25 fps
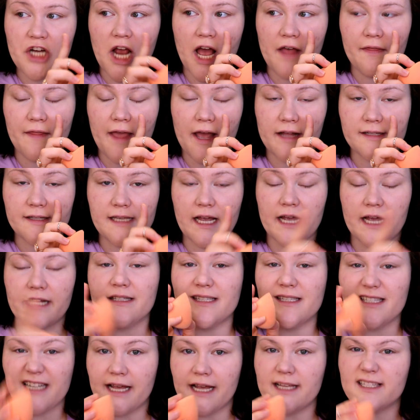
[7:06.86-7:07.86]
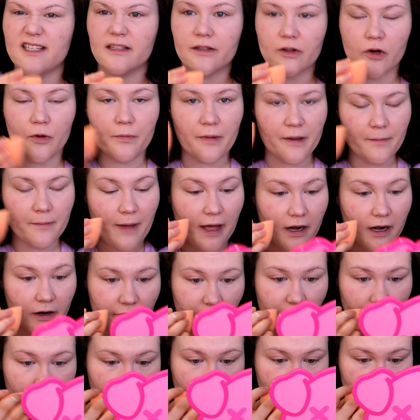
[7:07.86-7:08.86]
on that side stays a little bit better
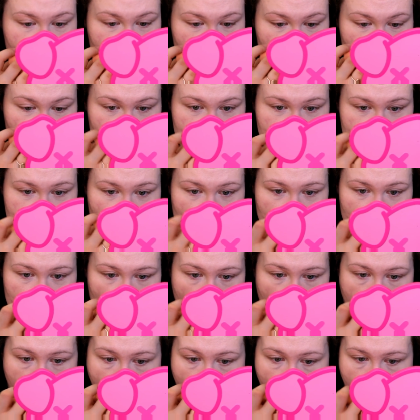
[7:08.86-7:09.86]
than the Catrice side.